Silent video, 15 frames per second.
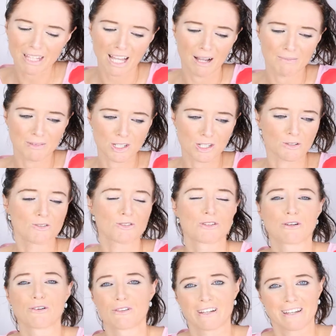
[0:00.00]
The children
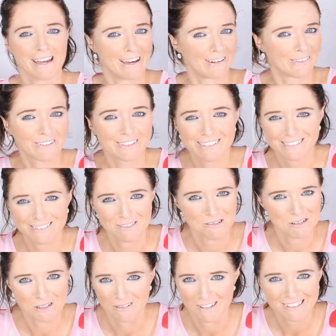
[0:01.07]
know they cannot
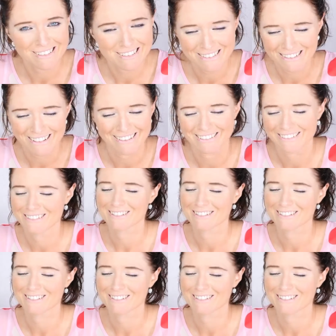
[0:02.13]
talk to us at this